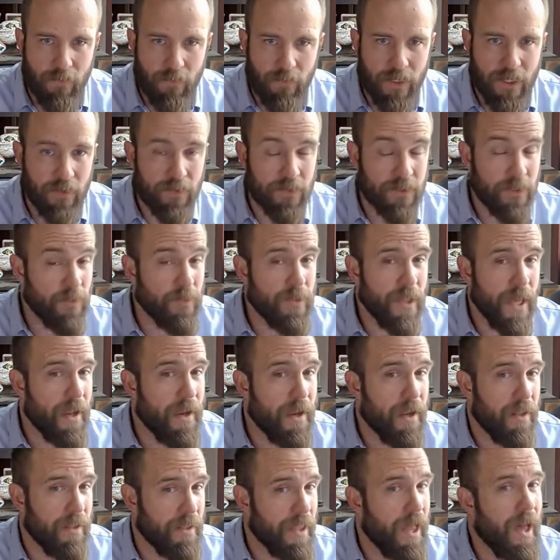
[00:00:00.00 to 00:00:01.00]
We don't do
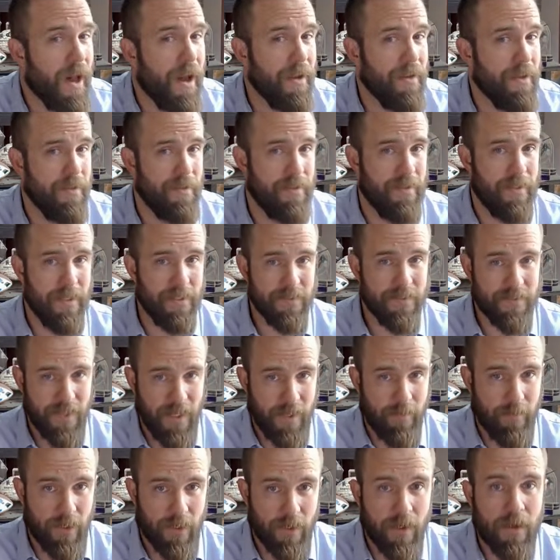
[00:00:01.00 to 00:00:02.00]
that a lot in
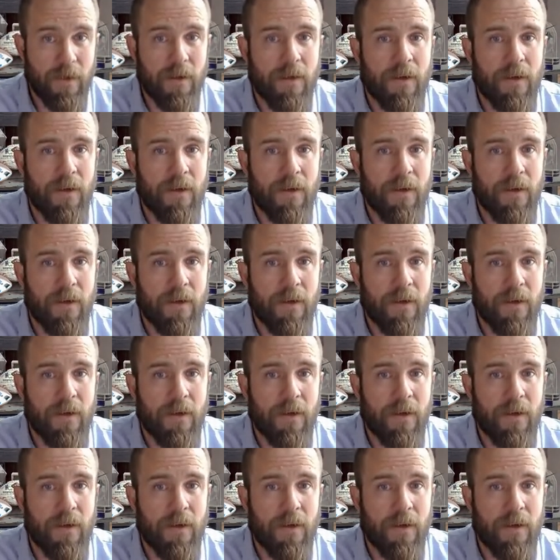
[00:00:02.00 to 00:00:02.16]
cyber.